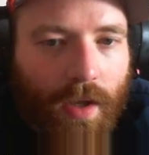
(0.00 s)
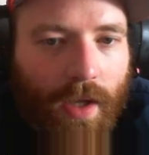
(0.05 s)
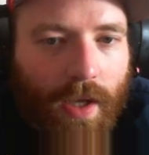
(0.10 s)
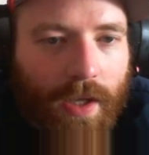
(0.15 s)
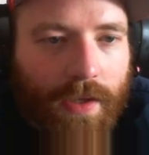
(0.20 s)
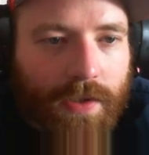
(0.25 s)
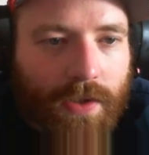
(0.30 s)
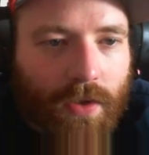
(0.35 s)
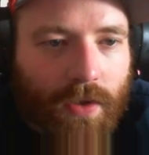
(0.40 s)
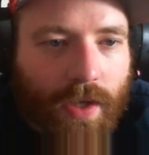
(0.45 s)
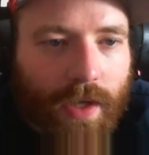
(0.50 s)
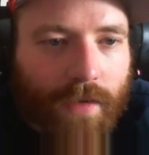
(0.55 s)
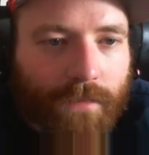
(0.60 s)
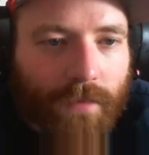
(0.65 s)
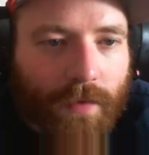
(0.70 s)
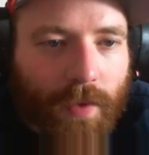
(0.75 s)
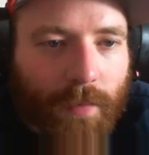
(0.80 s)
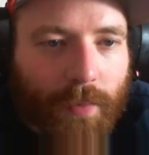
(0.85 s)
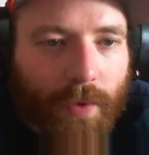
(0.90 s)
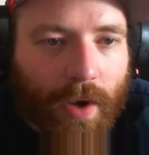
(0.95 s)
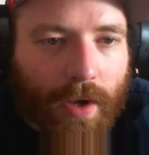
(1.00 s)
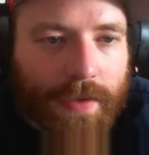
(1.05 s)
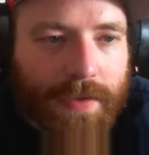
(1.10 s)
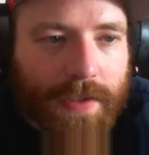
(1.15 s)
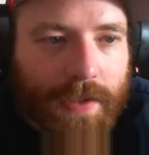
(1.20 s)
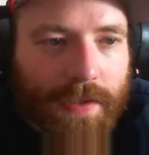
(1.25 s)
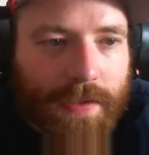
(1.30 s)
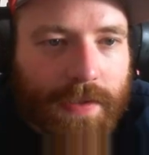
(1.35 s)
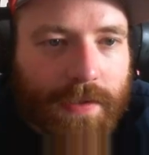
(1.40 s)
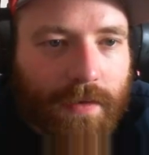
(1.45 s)
is looking for the
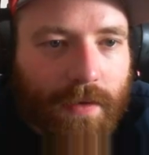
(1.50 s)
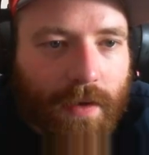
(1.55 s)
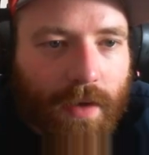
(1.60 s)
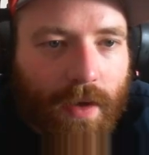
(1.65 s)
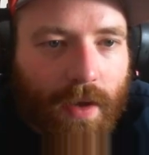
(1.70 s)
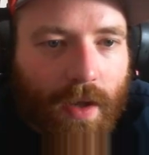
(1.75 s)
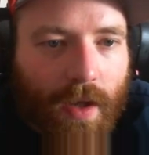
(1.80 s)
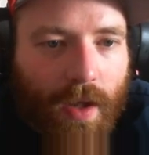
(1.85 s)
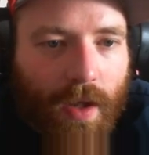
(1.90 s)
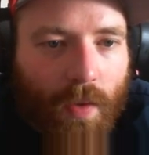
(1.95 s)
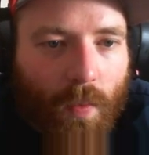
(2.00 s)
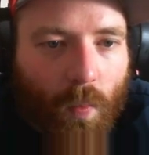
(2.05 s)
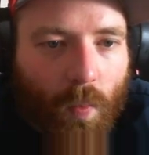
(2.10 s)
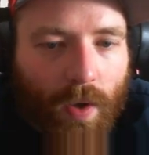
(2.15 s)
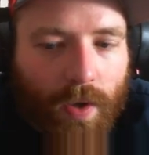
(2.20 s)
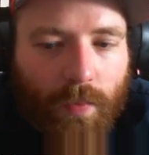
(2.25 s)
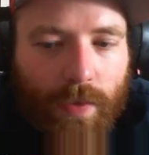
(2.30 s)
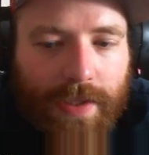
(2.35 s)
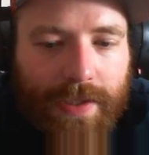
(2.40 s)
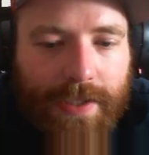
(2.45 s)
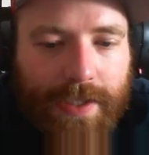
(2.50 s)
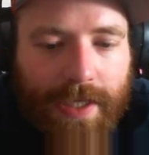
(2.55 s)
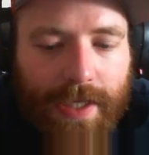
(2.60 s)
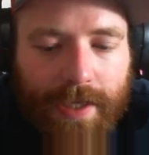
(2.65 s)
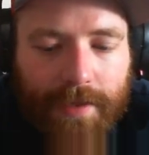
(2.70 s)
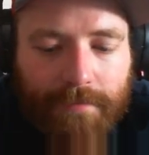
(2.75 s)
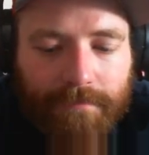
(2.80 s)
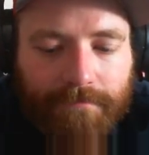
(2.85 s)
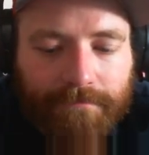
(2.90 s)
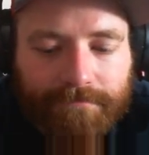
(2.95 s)
proxies what do we see?